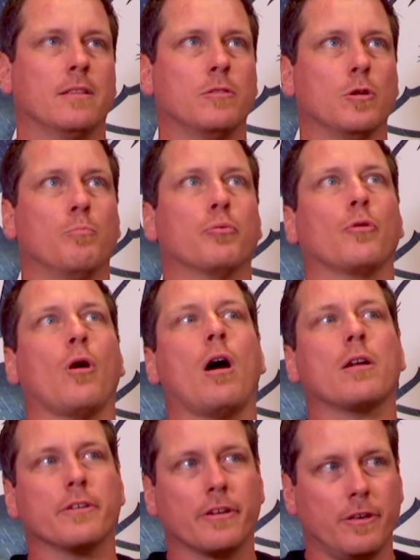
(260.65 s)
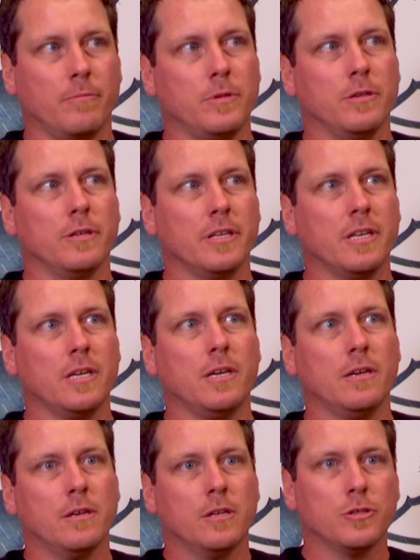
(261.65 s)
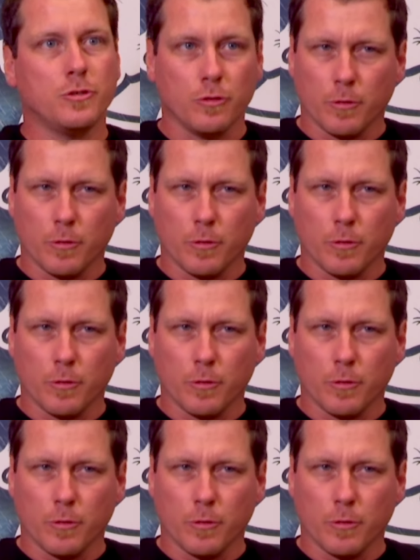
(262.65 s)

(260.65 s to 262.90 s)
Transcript: the broader community to